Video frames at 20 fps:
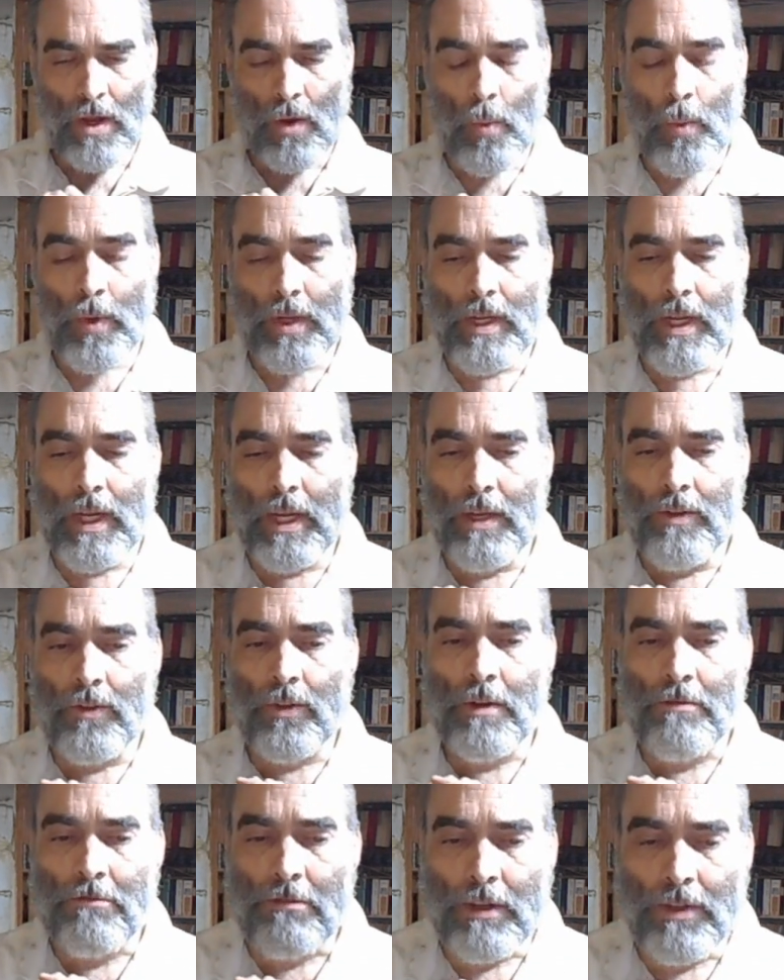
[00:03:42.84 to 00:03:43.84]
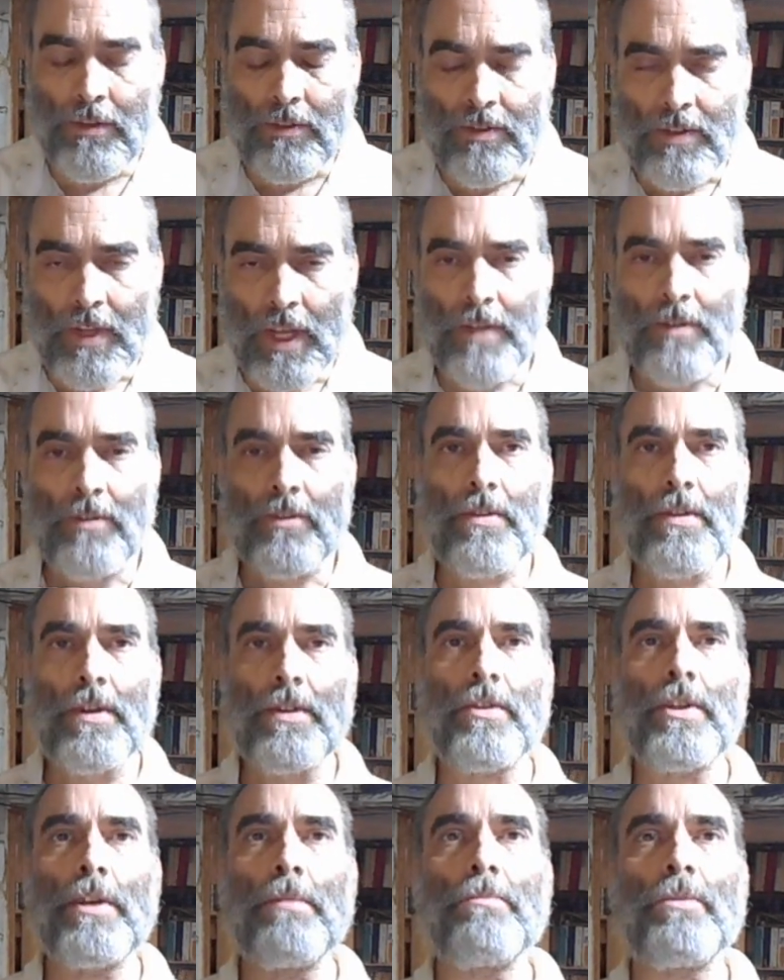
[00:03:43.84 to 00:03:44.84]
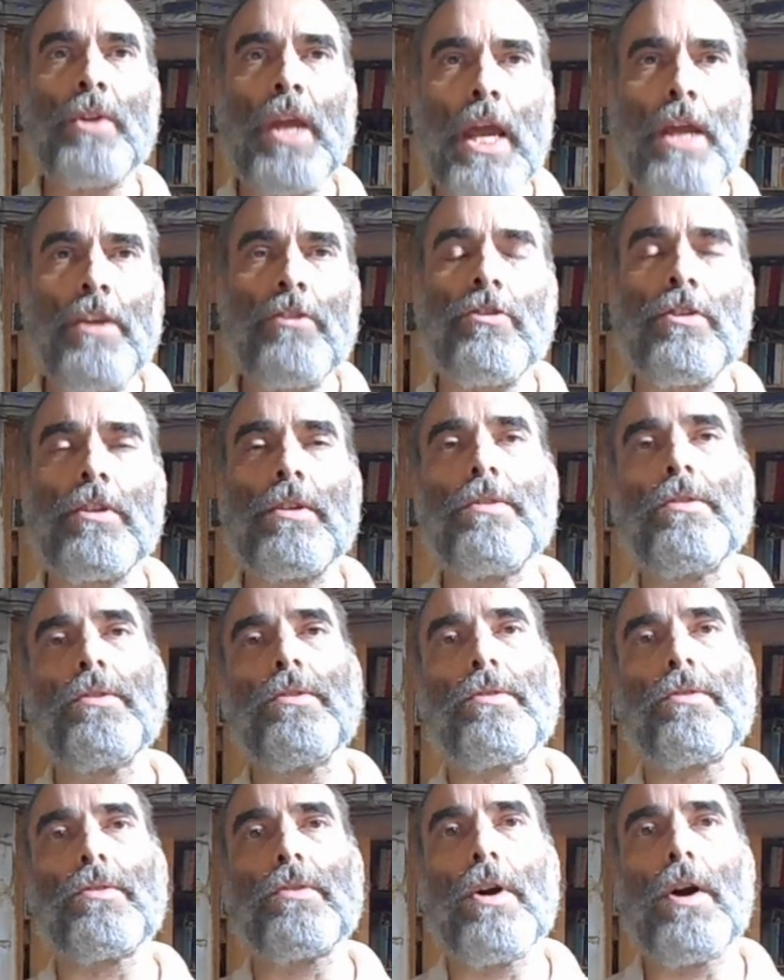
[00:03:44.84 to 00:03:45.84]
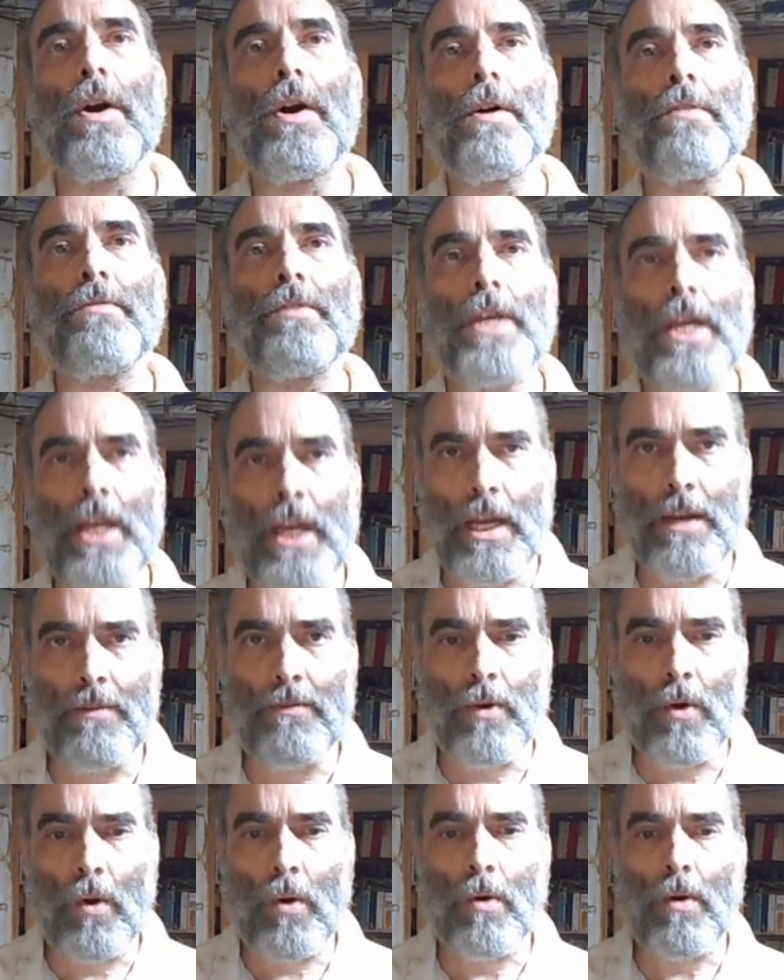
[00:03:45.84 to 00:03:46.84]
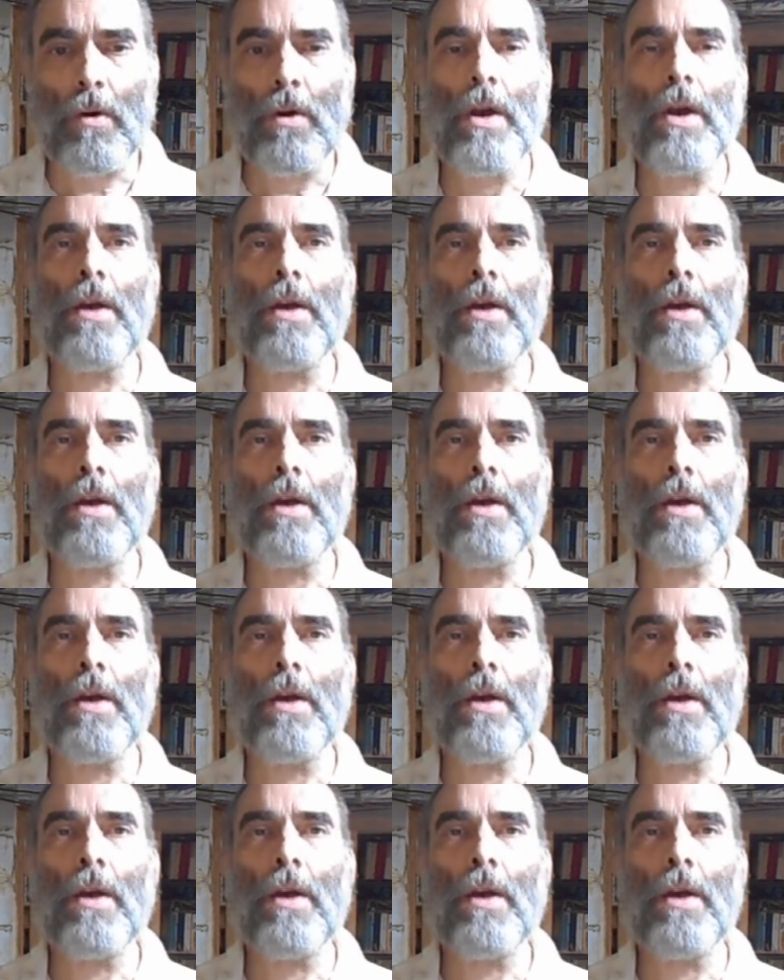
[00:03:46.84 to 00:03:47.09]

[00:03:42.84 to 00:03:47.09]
We need to resist the temptations of evil